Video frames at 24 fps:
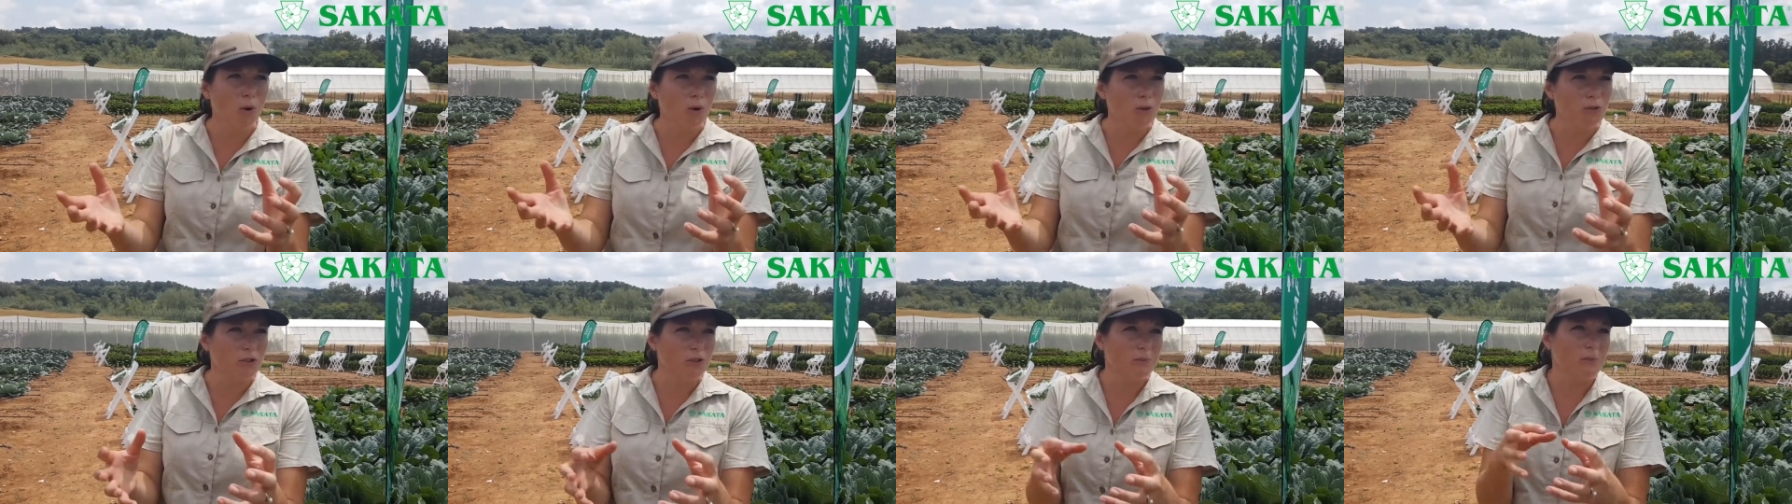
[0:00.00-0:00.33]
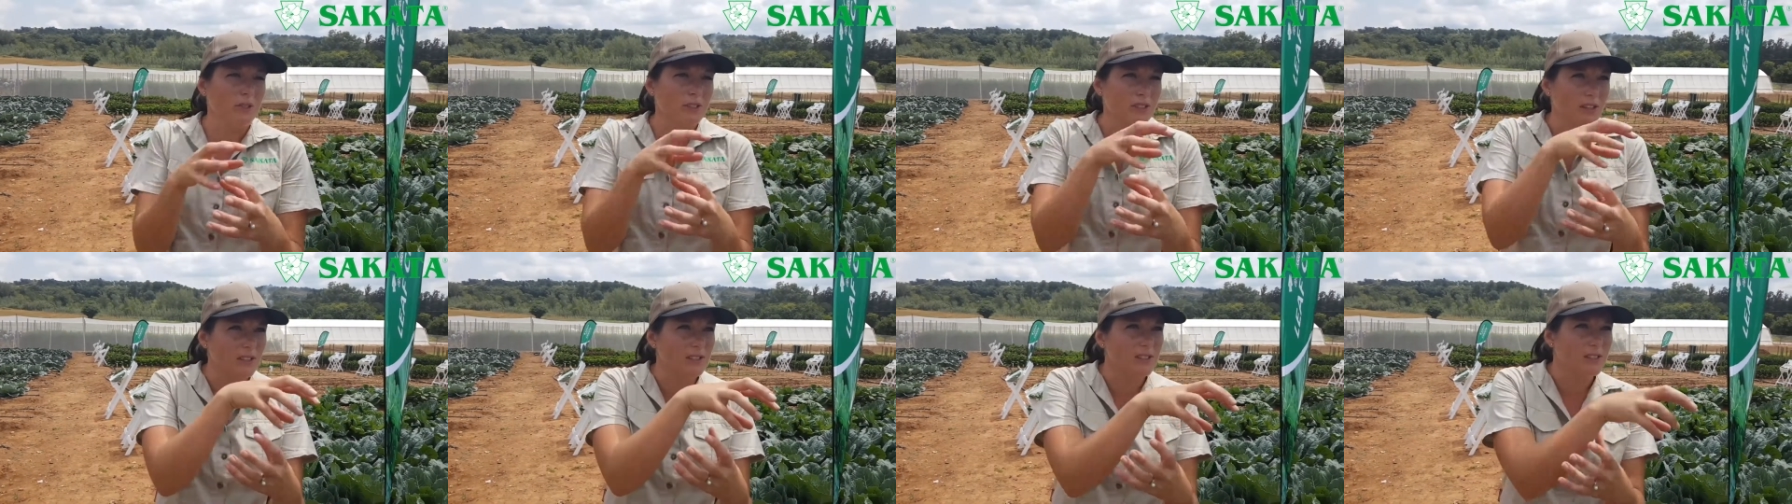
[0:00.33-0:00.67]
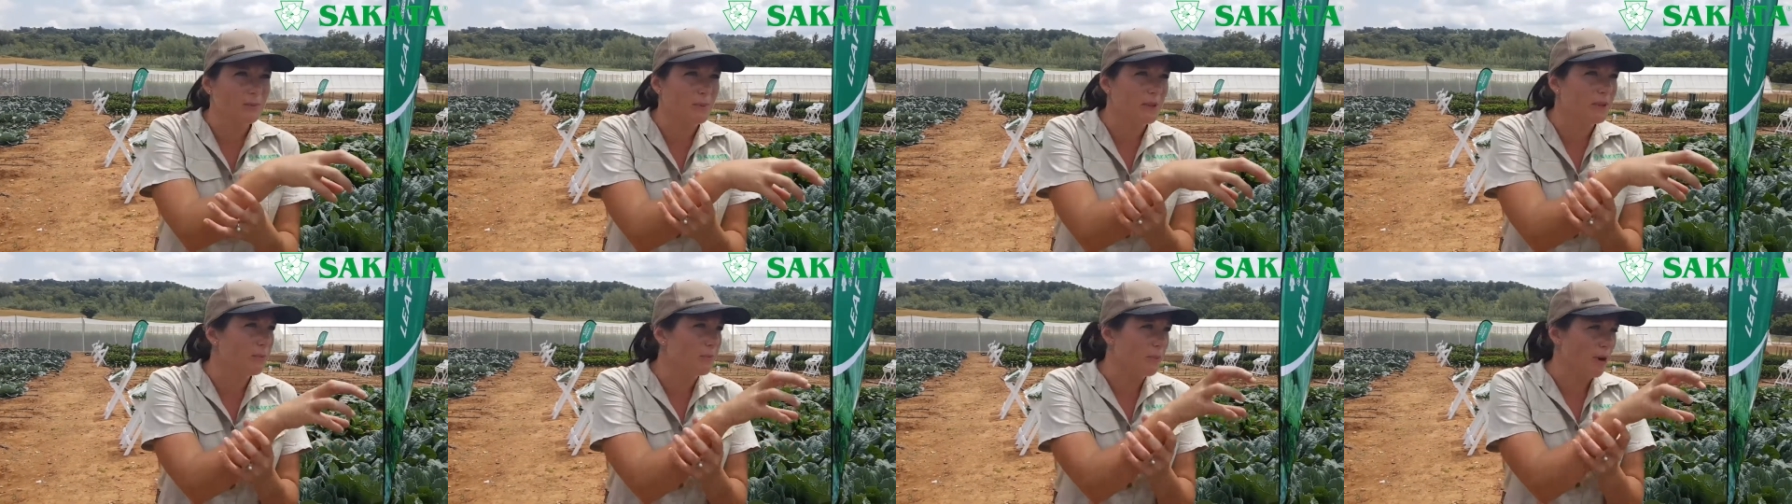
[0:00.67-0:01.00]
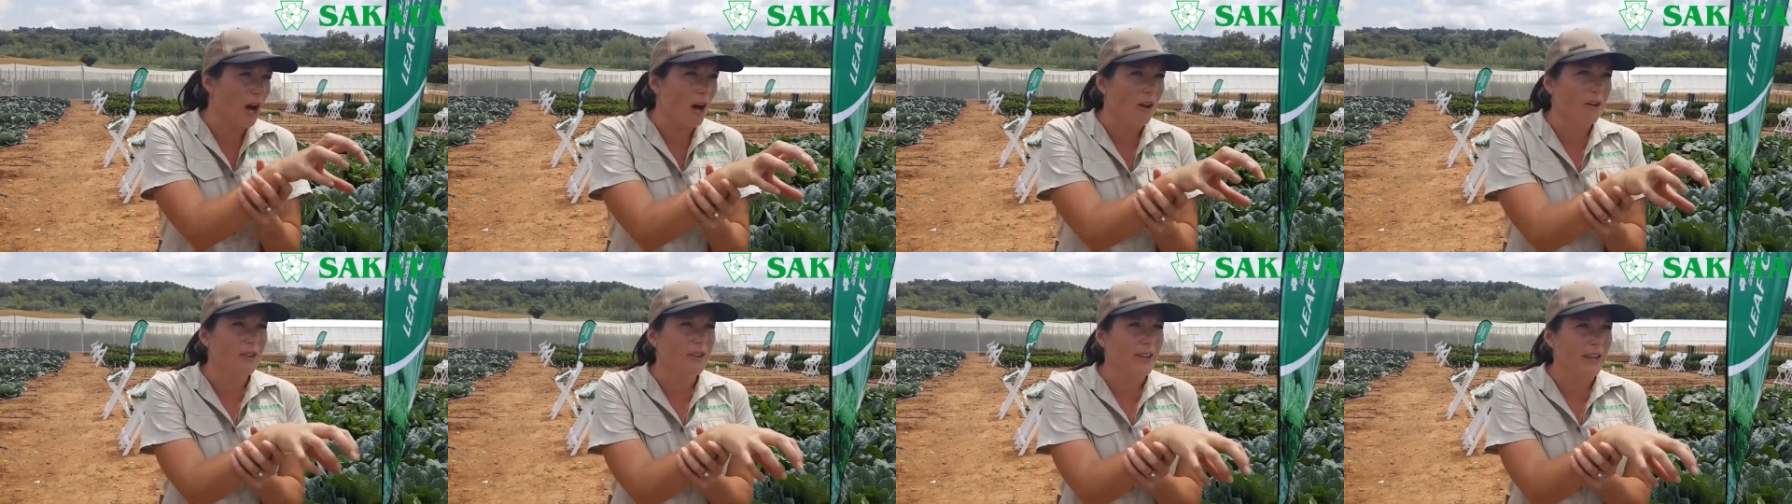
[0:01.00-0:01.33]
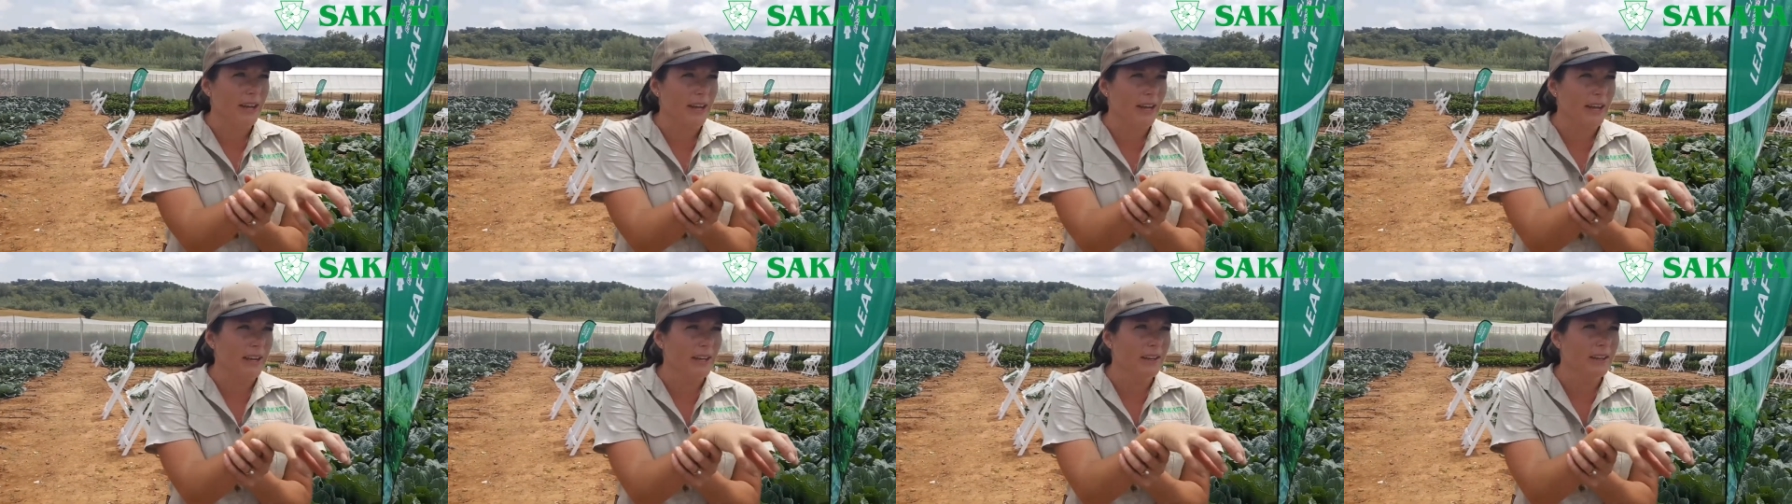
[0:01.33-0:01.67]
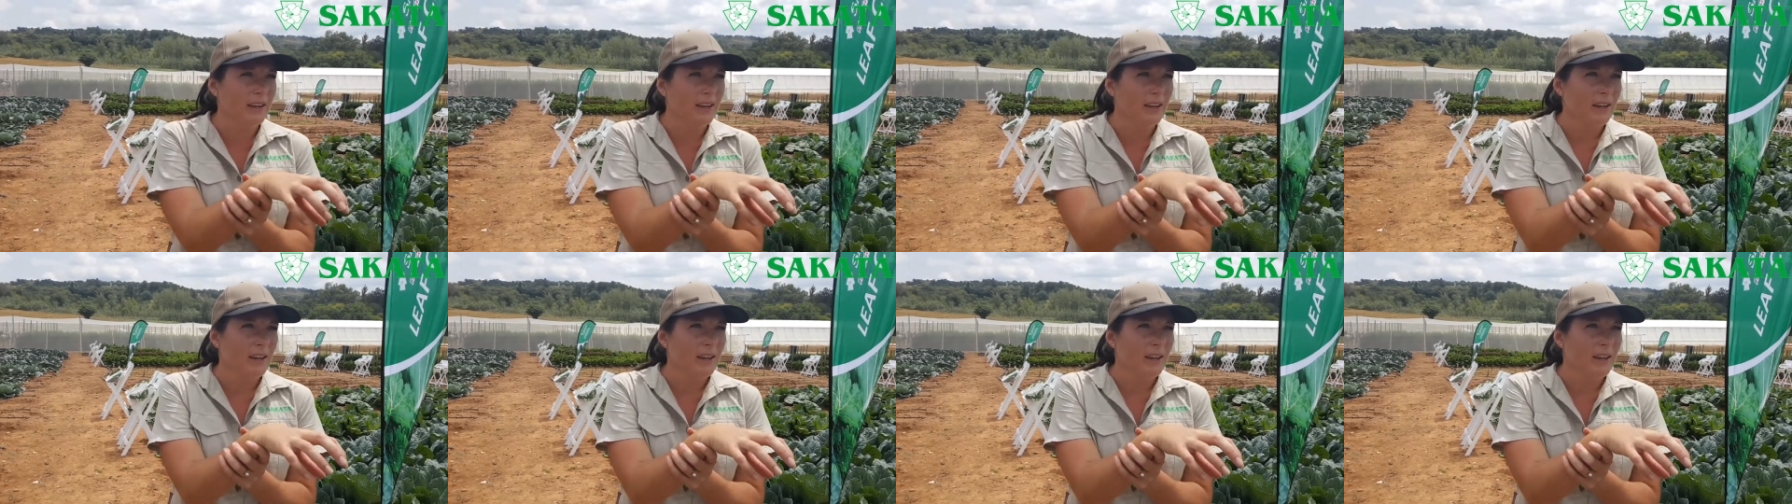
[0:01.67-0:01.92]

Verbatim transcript: cold room, it turns a bit brown on the head.